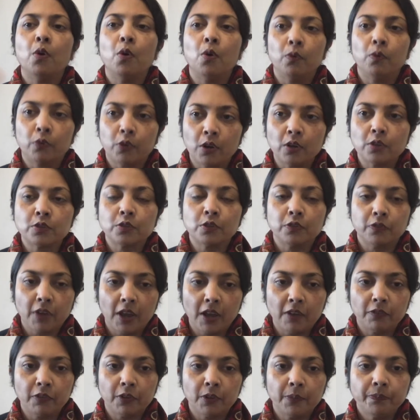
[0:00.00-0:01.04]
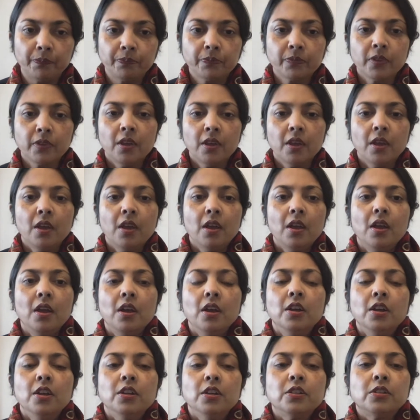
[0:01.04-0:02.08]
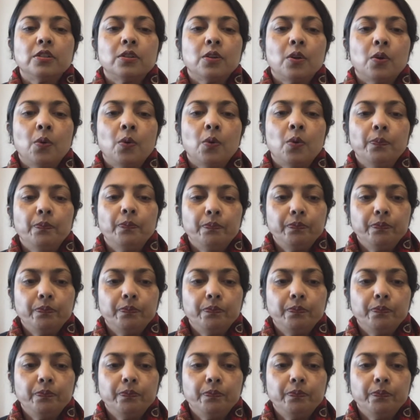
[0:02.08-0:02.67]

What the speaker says: overall survival. So